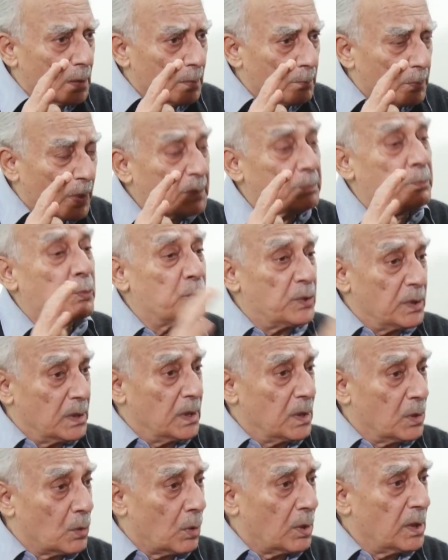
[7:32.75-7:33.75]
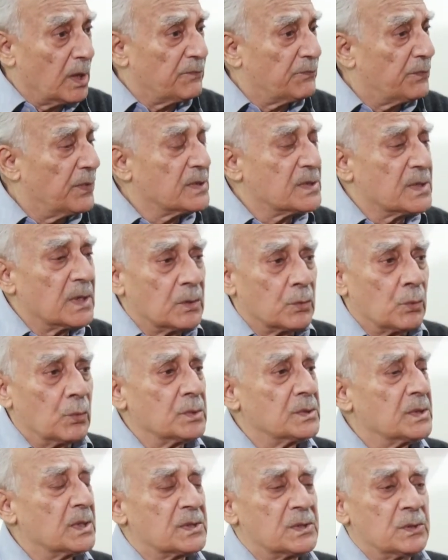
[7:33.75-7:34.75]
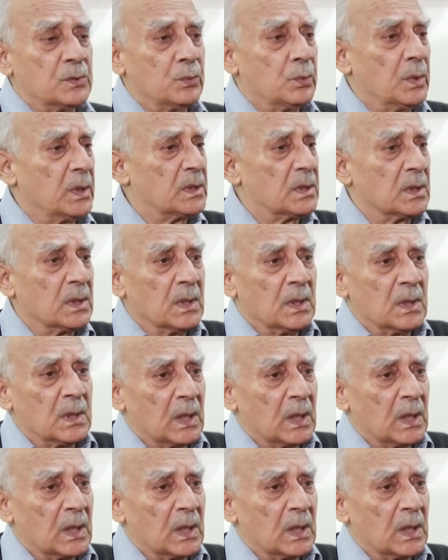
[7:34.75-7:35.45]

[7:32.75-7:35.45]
but putting in all efforts, and don't just do it